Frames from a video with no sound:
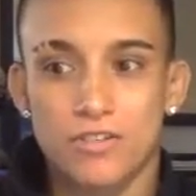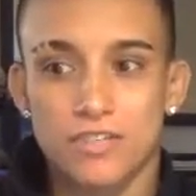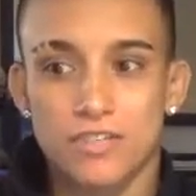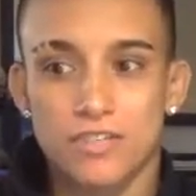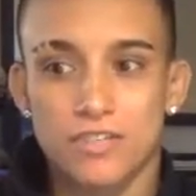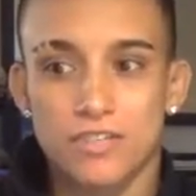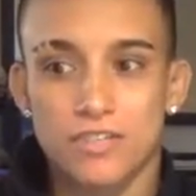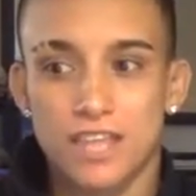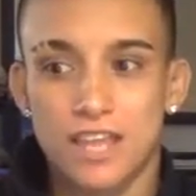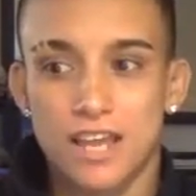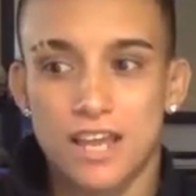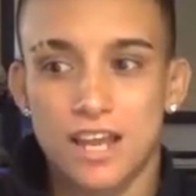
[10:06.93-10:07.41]
And
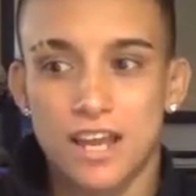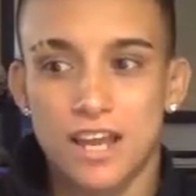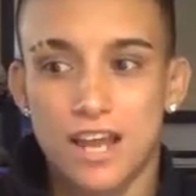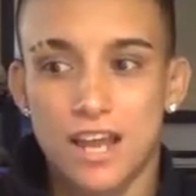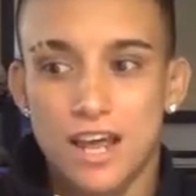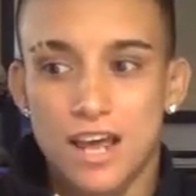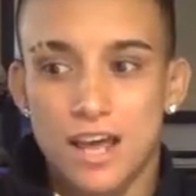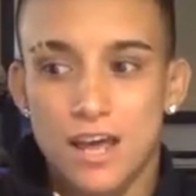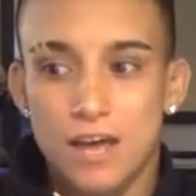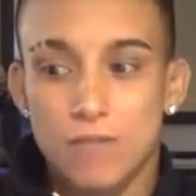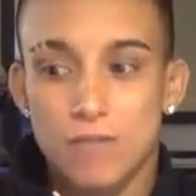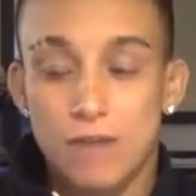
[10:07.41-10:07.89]
then
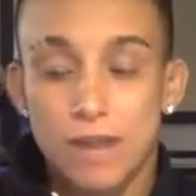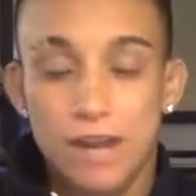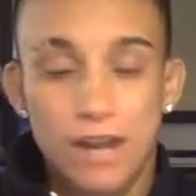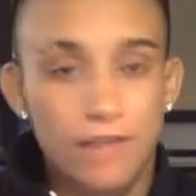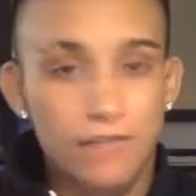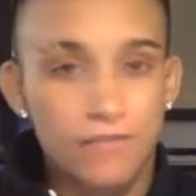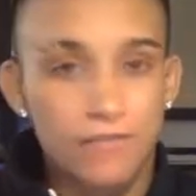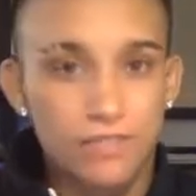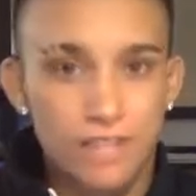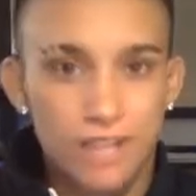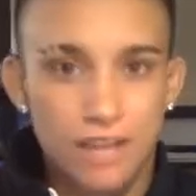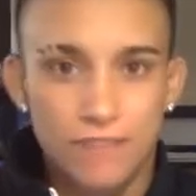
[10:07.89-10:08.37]
right
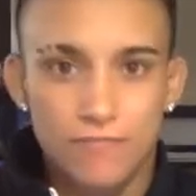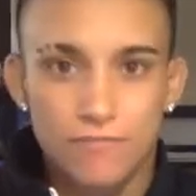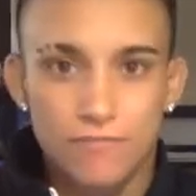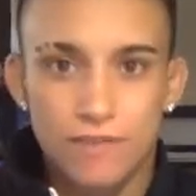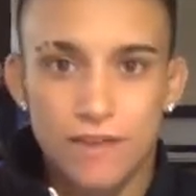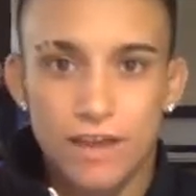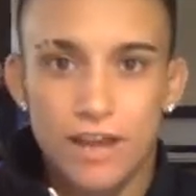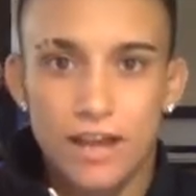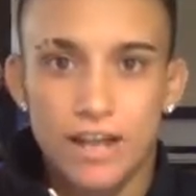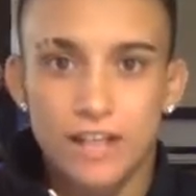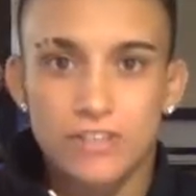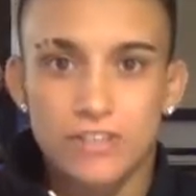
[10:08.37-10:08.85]
after that
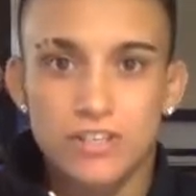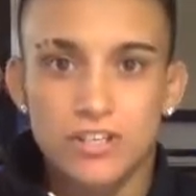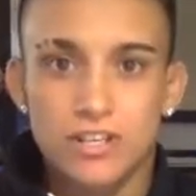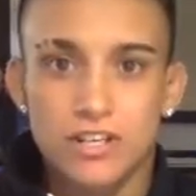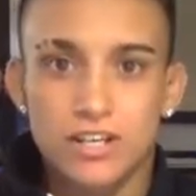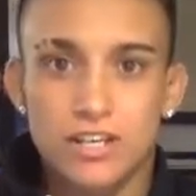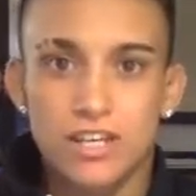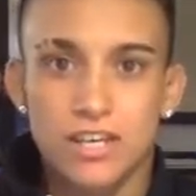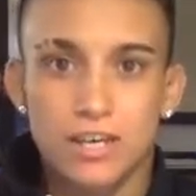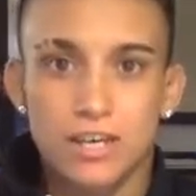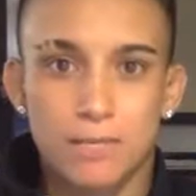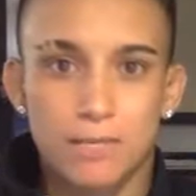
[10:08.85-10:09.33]
fight, I took a
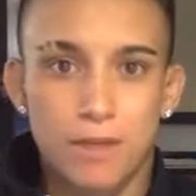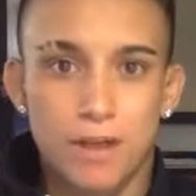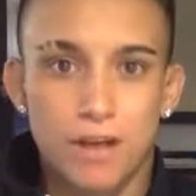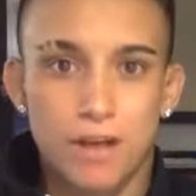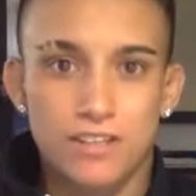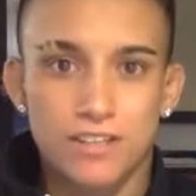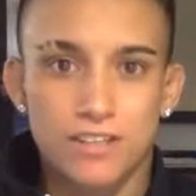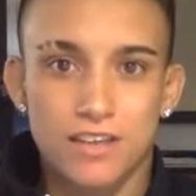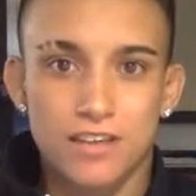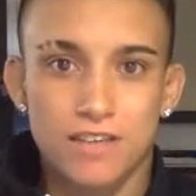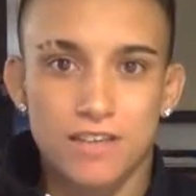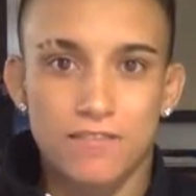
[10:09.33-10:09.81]

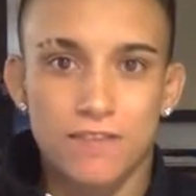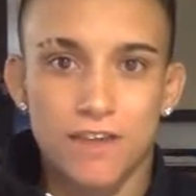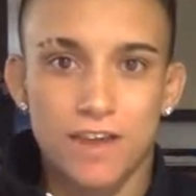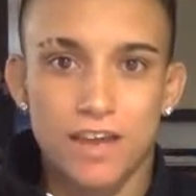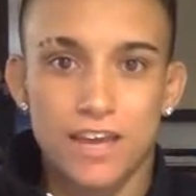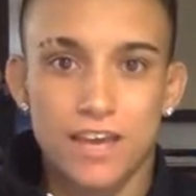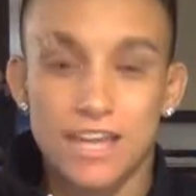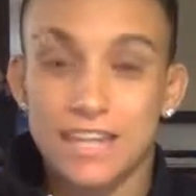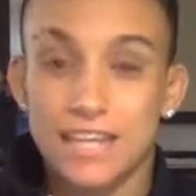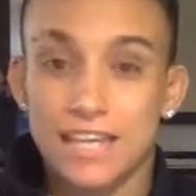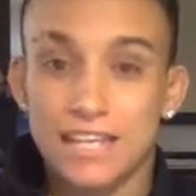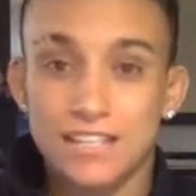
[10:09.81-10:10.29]
kickboxing fight,
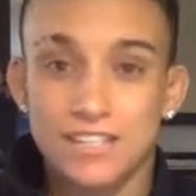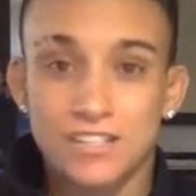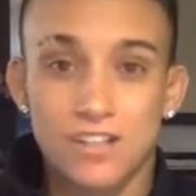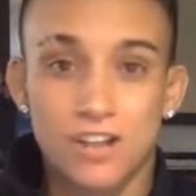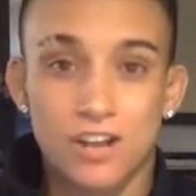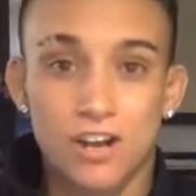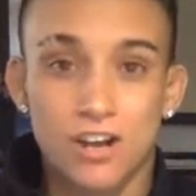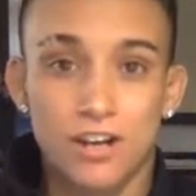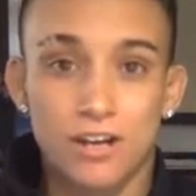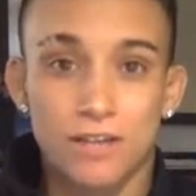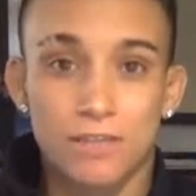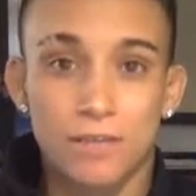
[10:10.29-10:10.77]
and that
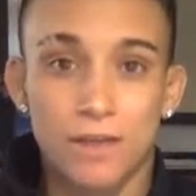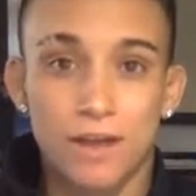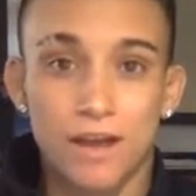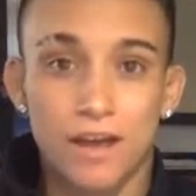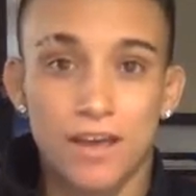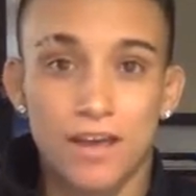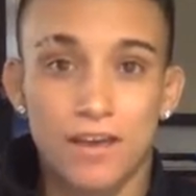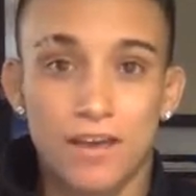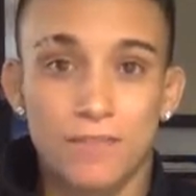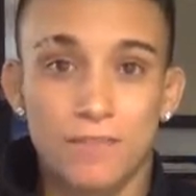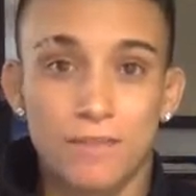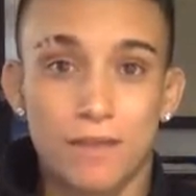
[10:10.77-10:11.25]
started
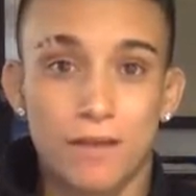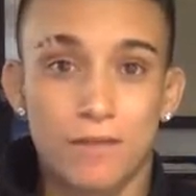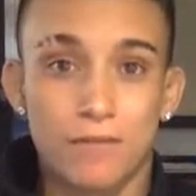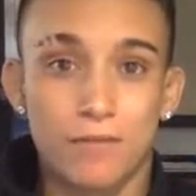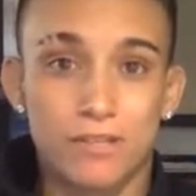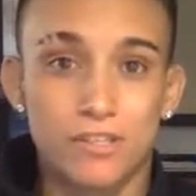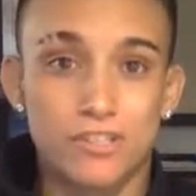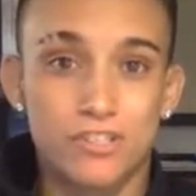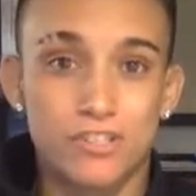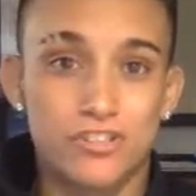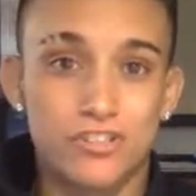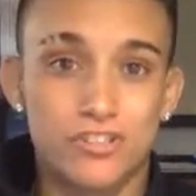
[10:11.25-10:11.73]
my
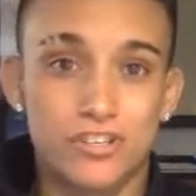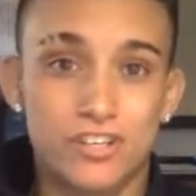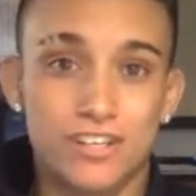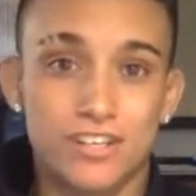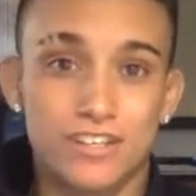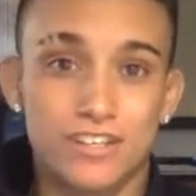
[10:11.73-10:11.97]
win streak.